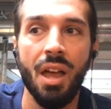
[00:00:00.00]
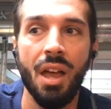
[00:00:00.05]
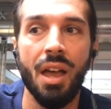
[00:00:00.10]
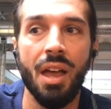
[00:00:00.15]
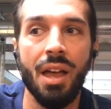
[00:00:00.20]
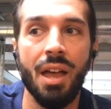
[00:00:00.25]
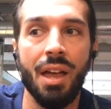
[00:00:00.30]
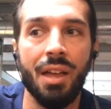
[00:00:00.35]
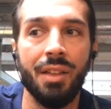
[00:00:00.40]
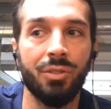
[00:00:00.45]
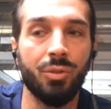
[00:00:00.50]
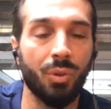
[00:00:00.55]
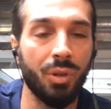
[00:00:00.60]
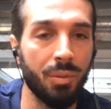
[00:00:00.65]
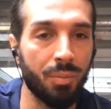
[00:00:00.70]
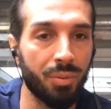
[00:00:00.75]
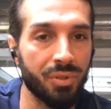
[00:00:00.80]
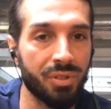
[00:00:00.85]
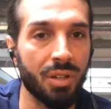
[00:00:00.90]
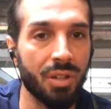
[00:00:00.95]
and
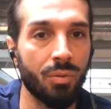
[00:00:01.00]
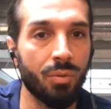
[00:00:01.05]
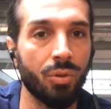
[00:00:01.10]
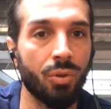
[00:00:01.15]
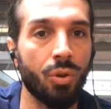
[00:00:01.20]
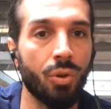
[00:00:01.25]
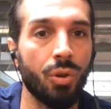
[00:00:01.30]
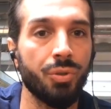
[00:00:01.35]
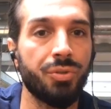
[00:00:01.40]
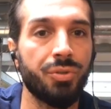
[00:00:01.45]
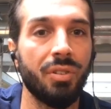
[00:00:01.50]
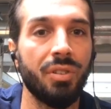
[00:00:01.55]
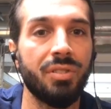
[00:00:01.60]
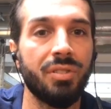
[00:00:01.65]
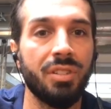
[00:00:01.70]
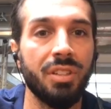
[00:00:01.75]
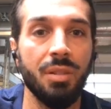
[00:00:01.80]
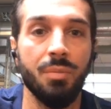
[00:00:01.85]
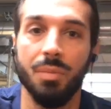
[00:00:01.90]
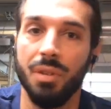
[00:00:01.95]
20% will go to the
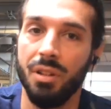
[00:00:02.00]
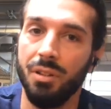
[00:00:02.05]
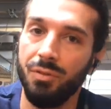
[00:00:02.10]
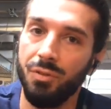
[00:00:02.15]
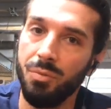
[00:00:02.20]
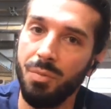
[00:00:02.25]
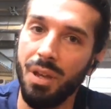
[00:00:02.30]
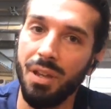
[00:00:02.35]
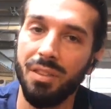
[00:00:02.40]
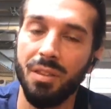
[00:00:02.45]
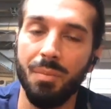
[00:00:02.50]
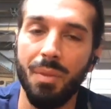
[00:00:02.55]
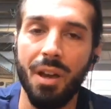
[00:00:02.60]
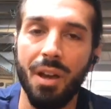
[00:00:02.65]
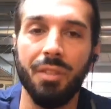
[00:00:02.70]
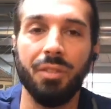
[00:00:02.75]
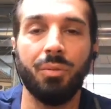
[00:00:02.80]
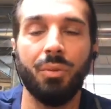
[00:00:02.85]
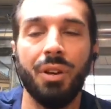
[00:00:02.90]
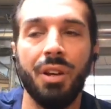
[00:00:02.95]
team. And if you make the
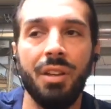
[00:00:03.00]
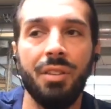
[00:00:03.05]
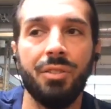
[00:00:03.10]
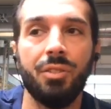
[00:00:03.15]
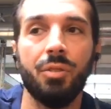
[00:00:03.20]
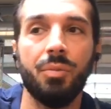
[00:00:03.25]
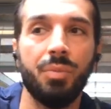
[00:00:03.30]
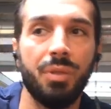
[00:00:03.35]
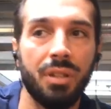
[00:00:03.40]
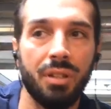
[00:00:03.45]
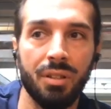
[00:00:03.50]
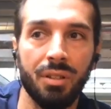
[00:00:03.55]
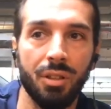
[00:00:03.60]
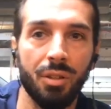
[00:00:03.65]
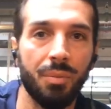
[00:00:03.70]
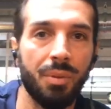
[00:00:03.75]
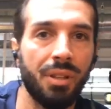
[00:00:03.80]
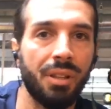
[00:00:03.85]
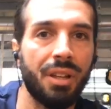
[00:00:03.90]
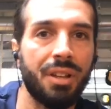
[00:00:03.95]
math right, there'll be a little
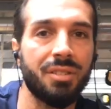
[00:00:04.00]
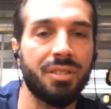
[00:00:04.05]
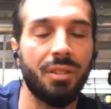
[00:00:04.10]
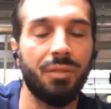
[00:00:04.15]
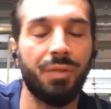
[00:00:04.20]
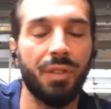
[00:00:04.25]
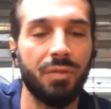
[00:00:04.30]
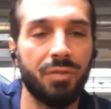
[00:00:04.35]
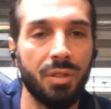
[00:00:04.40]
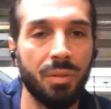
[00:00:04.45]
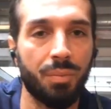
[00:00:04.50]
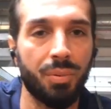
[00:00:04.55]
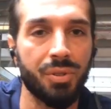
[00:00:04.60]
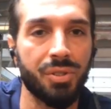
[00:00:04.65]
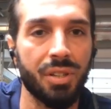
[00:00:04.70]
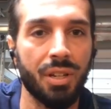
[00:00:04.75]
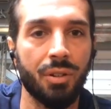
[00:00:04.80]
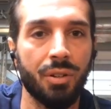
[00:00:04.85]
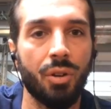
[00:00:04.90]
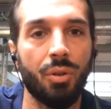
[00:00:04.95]
bit less than
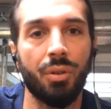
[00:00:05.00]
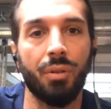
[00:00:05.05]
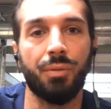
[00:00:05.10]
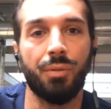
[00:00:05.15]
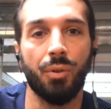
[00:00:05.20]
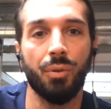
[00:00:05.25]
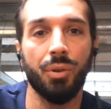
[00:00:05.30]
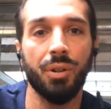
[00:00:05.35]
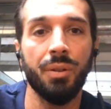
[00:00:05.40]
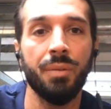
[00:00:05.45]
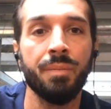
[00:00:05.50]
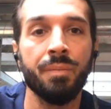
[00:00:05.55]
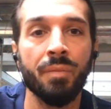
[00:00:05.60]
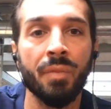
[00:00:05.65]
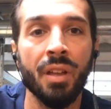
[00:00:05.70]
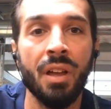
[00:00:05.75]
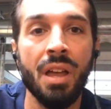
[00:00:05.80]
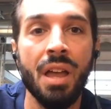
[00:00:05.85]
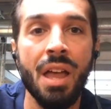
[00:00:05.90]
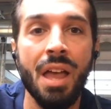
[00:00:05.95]
15% going forward,
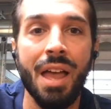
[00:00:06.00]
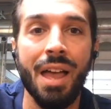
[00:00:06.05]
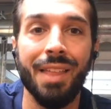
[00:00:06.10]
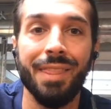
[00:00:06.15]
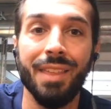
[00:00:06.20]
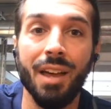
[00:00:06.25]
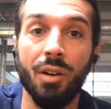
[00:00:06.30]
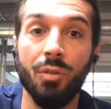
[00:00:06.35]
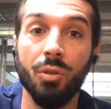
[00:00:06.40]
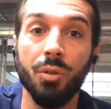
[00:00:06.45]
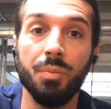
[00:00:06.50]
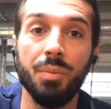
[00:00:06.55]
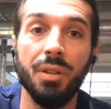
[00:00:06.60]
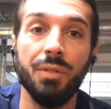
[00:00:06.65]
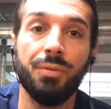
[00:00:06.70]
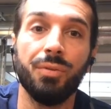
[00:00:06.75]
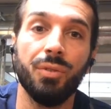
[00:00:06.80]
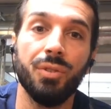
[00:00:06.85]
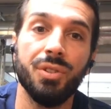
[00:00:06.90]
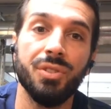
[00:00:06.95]
and that will be
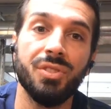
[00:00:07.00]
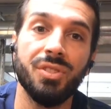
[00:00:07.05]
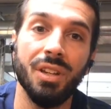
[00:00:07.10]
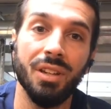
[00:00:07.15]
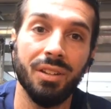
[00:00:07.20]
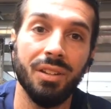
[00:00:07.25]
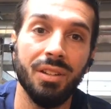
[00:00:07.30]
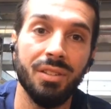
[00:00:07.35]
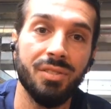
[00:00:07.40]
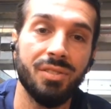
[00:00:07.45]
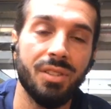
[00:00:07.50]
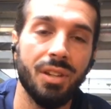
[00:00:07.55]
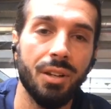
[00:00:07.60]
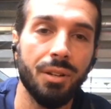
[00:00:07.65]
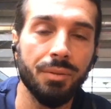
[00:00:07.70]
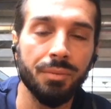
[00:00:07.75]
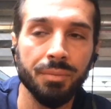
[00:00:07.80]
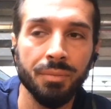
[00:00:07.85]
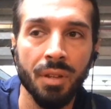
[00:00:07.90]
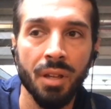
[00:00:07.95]
for a second sale.
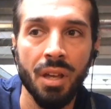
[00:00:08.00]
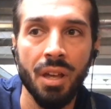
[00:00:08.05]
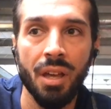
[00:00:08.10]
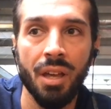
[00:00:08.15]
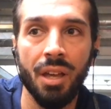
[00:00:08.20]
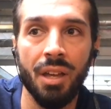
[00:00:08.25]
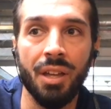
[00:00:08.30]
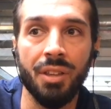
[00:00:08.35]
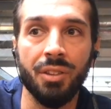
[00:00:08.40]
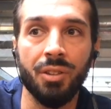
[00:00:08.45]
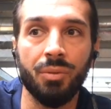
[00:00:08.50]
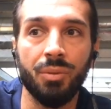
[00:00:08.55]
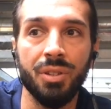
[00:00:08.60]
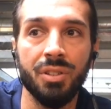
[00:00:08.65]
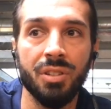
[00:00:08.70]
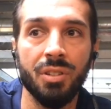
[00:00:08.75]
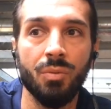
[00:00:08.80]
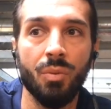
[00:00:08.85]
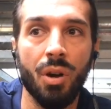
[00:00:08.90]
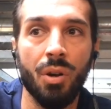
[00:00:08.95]
And the
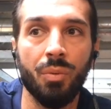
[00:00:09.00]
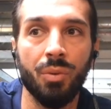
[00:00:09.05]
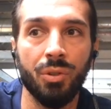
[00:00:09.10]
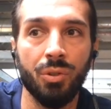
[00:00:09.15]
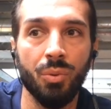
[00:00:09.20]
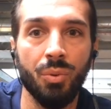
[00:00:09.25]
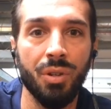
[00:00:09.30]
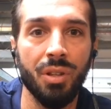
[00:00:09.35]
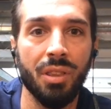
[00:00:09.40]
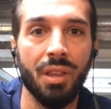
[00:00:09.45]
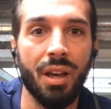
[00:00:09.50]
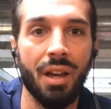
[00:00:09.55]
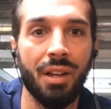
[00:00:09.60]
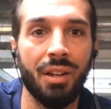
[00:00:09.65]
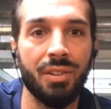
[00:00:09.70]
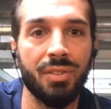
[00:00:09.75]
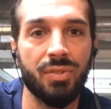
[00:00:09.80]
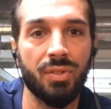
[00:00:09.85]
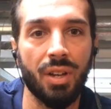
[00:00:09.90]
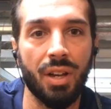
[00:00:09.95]
reason why we're doing that
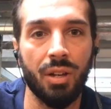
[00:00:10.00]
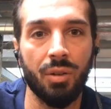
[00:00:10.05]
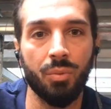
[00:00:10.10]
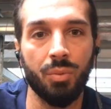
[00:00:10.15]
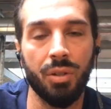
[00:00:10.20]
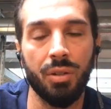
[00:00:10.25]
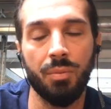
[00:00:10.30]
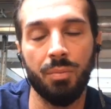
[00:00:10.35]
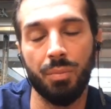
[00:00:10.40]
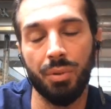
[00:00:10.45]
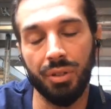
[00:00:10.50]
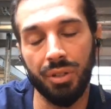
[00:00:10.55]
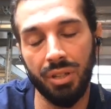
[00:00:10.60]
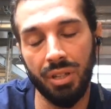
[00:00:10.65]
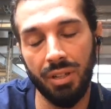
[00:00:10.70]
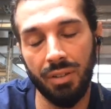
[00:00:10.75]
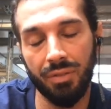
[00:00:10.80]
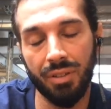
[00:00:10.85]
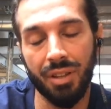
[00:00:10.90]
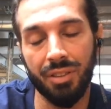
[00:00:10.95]
is that we
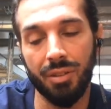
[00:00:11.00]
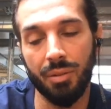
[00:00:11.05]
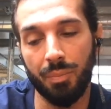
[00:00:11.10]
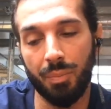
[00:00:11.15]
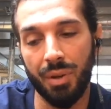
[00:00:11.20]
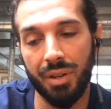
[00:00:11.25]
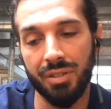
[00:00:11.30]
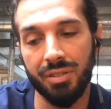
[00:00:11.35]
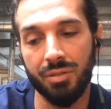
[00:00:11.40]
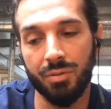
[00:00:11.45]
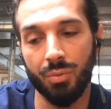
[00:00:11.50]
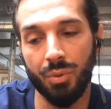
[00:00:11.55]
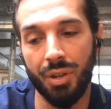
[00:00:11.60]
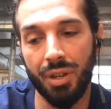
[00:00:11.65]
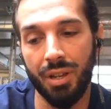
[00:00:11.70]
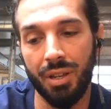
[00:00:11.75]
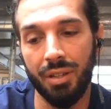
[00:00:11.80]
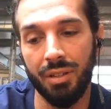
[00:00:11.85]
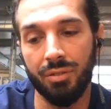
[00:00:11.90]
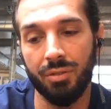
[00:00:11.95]
believe that the best
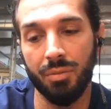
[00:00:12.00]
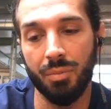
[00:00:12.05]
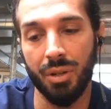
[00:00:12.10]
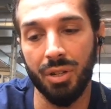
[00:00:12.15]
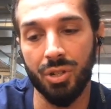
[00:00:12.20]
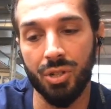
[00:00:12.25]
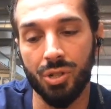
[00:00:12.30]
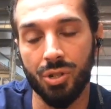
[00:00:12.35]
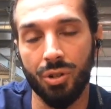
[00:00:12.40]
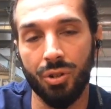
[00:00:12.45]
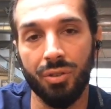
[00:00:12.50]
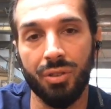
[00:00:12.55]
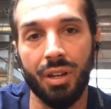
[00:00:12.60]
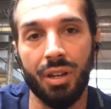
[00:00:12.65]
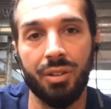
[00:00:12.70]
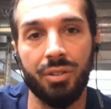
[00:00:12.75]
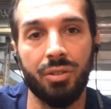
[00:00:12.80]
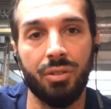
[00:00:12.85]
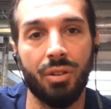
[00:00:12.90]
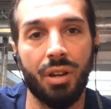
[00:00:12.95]
way to make sure
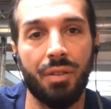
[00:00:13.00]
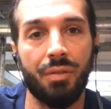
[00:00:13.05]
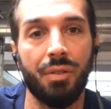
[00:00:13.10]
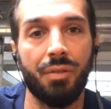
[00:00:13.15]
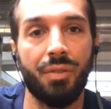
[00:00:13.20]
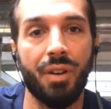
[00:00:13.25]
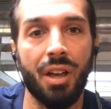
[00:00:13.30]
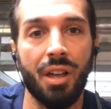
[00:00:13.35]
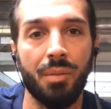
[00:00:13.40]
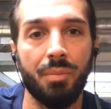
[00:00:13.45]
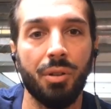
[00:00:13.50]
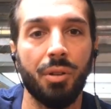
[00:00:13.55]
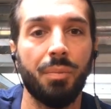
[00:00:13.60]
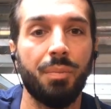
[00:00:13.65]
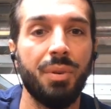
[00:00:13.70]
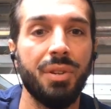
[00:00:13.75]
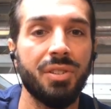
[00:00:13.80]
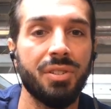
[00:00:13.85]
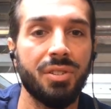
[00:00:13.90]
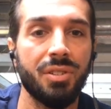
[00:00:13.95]
that you have a viable
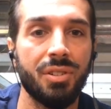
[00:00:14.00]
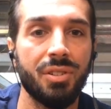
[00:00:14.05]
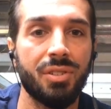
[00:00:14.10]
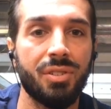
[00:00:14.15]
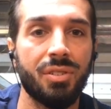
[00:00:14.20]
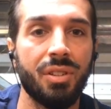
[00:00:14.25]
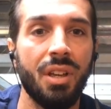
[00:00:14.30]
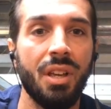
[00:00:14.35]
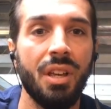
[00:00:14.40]
business